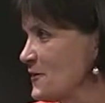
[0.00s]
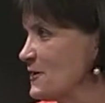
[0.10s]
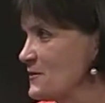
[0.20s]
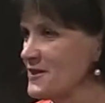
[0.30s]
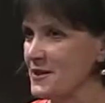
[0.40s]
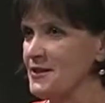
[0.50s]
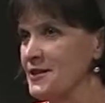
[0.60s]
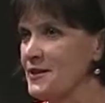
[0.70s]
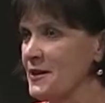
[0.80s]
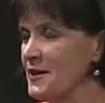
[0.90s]
the
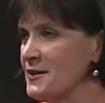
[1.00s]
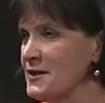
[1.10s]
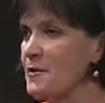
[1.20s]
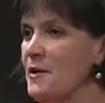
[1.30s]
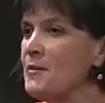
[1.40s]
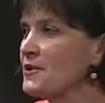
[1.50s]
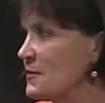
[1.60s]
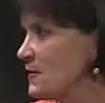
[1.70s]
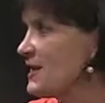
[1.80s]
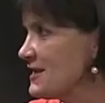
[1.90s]
films, seeing people
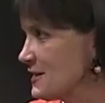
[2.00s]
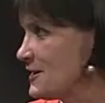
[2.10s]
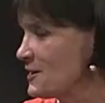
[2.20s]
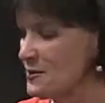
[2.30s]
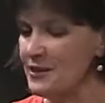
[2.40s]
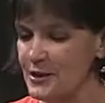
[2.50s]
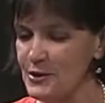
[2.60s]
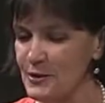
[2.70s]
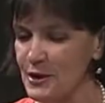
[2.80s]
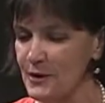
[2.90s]
and places that yeah, you yeah. that
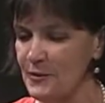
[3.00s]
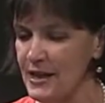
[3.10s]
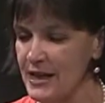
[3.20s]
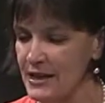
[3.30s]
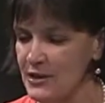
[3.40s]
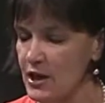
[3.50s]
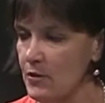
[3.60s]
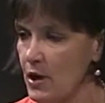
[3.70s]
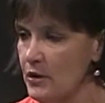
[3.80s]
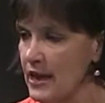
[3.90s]
you know.
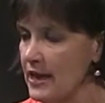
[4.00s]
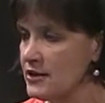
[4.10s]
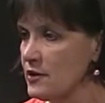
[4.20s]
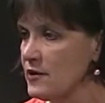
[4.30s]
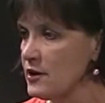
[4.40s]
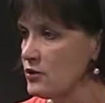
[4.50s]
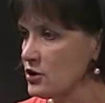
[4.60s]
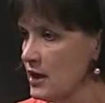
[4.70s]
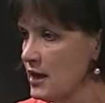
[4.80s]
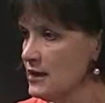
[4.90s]
So okay, and so then you
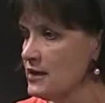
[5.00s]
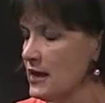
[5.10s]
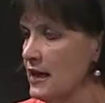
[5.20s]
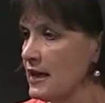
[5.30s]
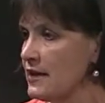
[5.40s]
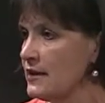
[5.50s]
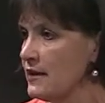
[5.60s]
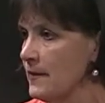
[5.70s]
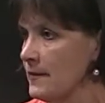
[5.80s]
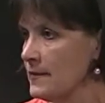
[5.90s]
shot and
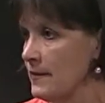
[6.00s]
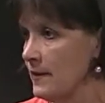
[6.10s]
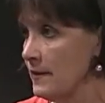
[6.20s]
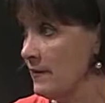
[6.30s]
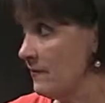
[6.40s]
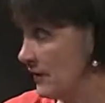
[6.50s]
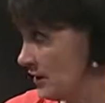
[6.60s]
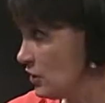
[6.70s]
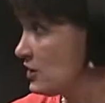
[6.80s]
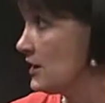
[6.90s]

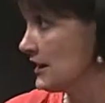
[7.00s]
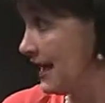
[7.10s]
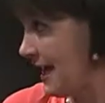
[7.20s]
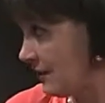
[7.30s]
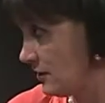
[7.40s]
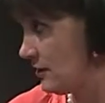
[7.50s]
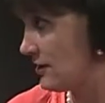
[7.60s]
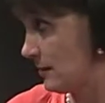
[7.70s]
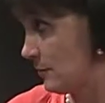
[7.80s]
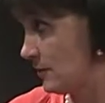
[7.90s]
finished last
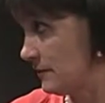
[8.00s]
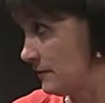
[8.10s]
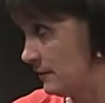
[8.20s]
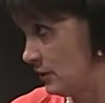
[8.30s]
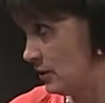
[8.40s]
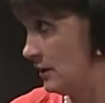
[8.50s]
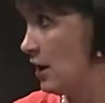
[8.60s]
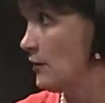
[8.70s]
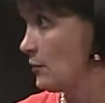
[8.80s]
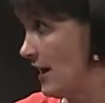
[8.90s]
summer. Uh, yes. You did all
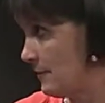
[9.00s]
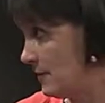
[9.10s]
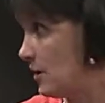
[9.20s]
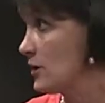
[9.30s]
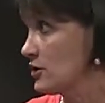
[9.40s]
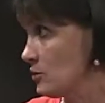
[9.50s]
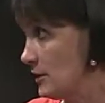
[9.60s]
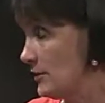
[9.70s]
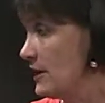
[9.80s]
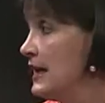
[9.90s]
August the wrap 12th. up August
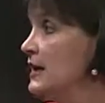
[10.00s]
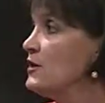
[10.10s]
12th. Yep.